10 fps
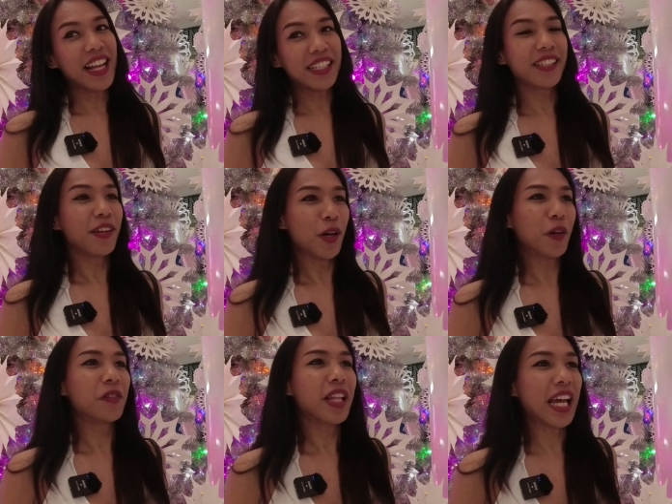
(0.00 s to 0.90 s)
Yes and
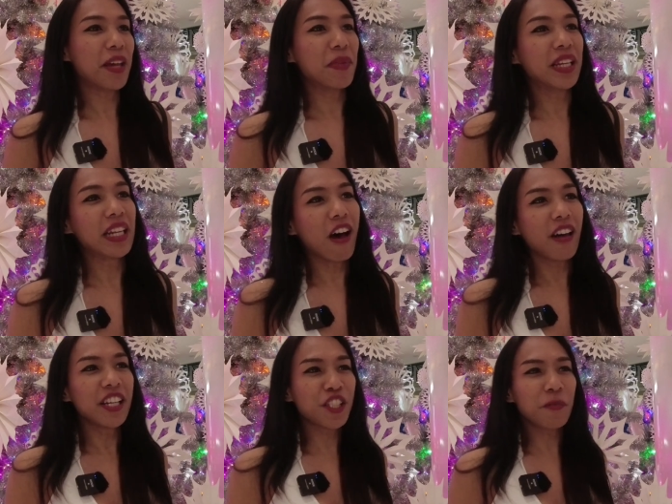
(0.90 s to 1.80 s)
no. Like, I mean,
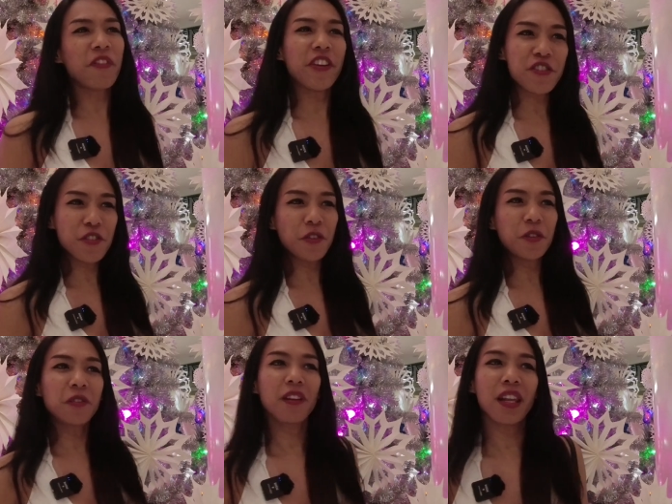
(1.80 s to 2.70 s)
on a
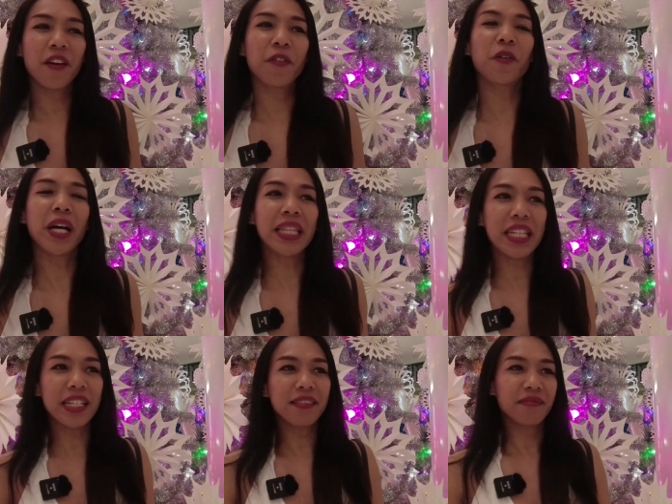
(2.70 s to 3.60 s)
superficial level, I
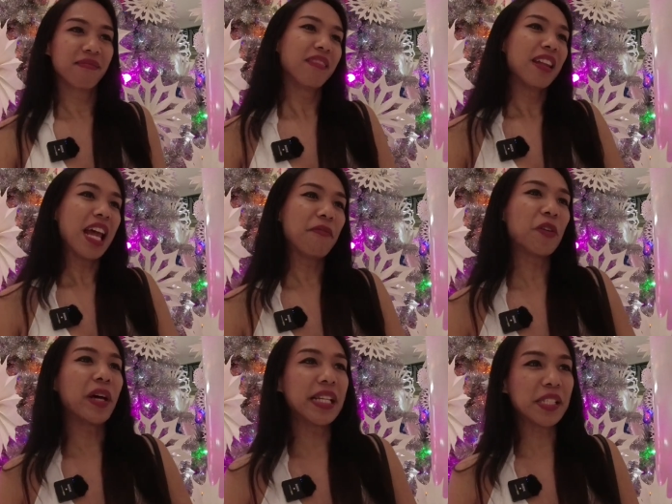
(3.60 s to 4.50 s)
think
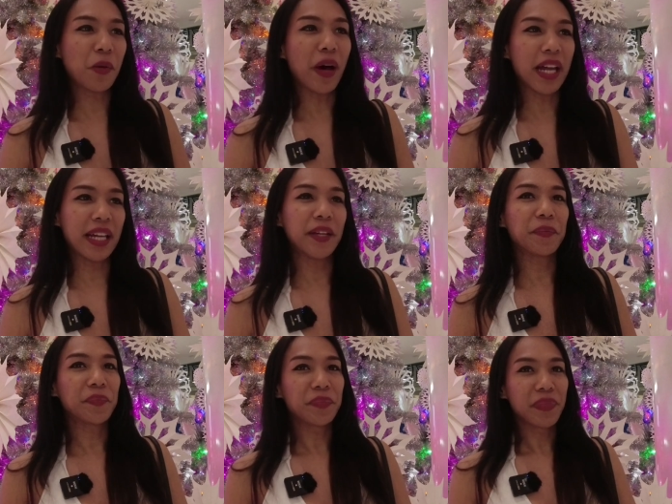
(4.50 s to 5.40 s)
everyone is quite...
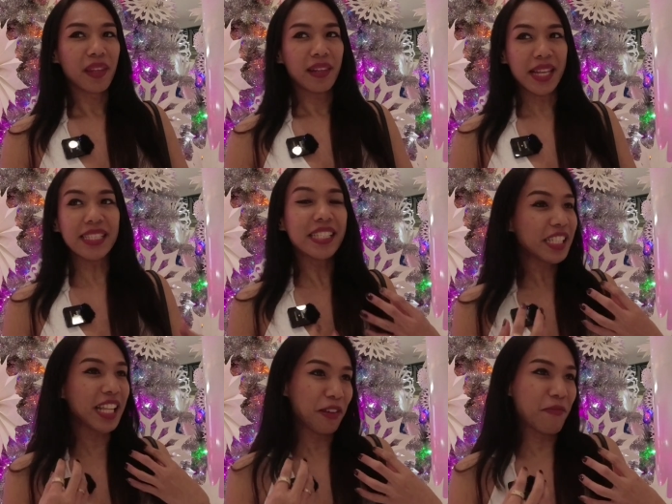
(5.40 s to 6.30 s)
That's
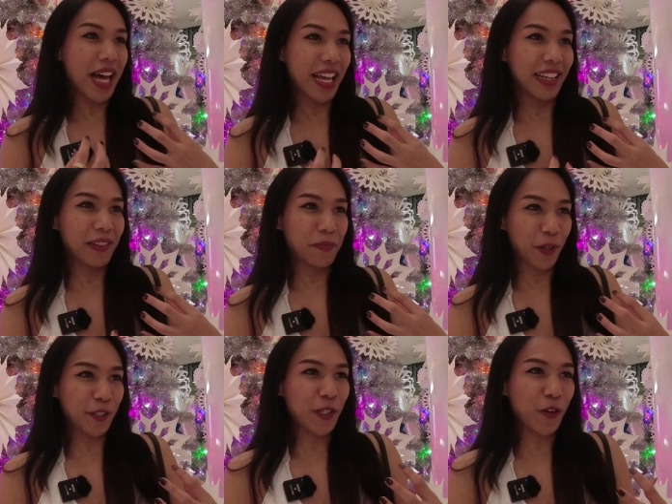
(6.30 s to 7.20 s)
just like my
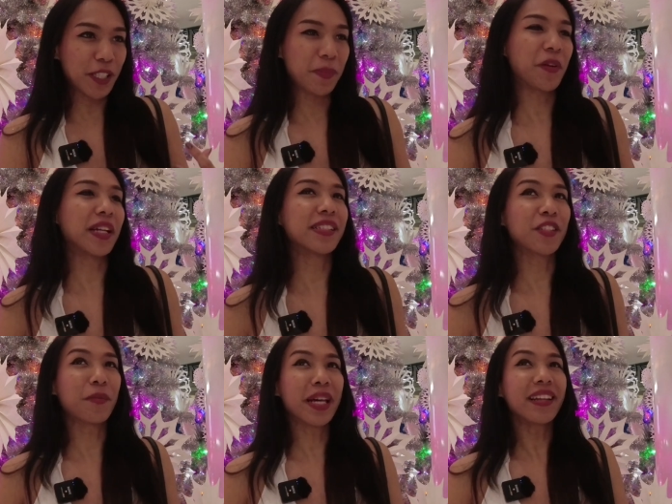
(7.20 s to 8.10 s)
personal
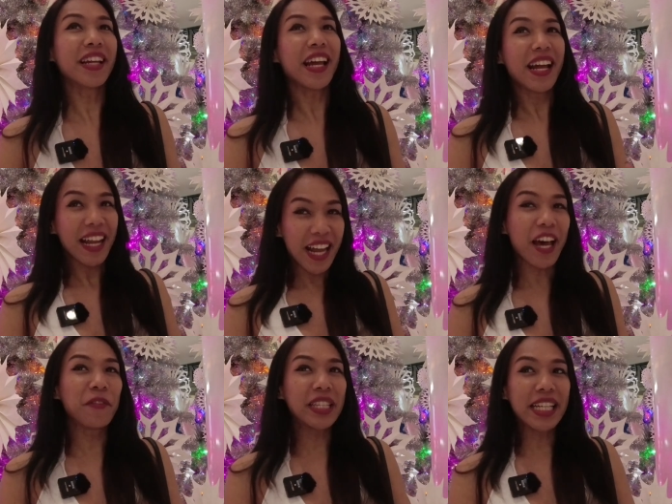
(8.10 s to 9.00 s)
experience. But
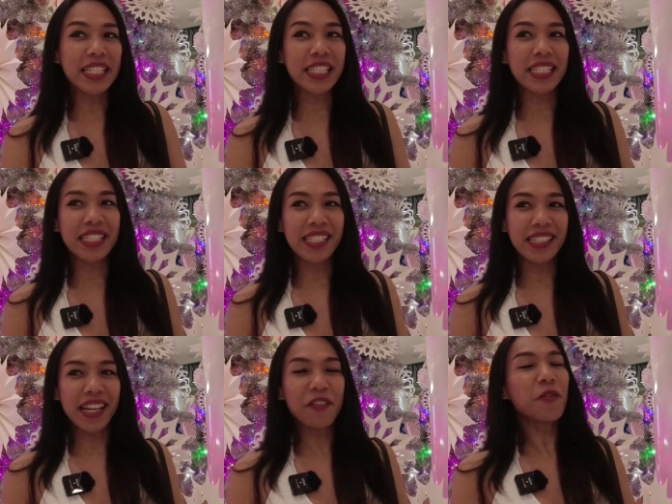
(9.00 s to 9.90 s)
yeah, everything is...
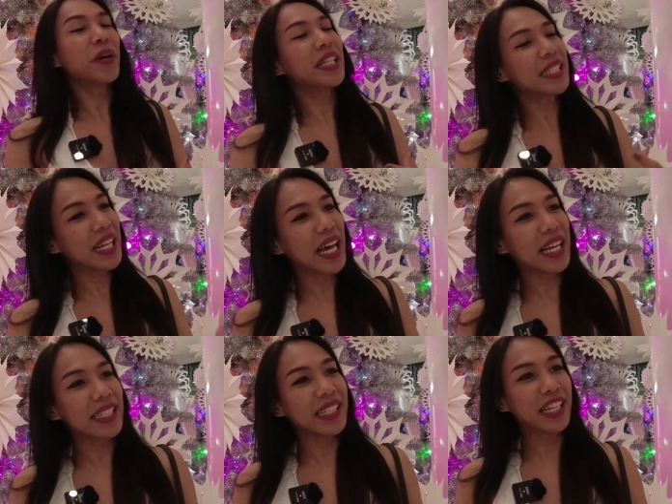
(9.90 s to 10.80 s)
Everyone is
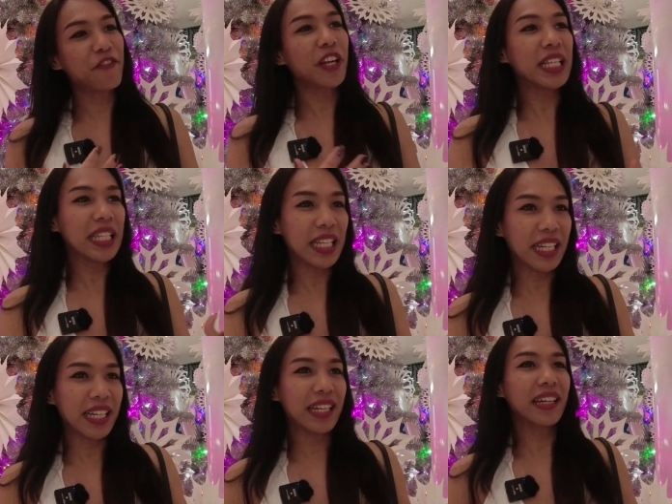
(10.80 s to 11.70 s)
nice, like
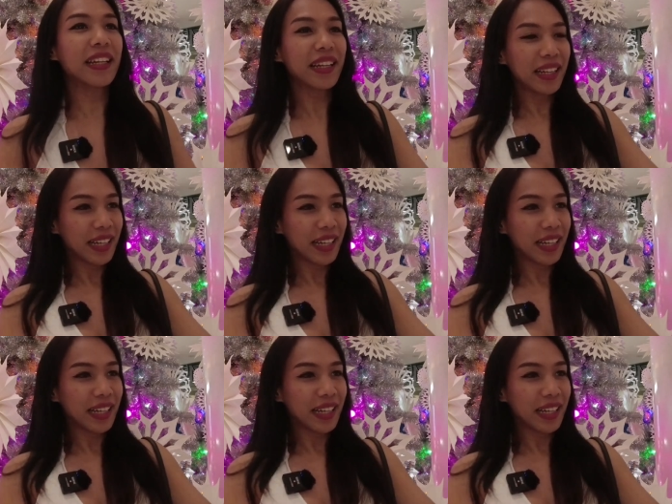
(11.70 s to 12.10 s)
friendly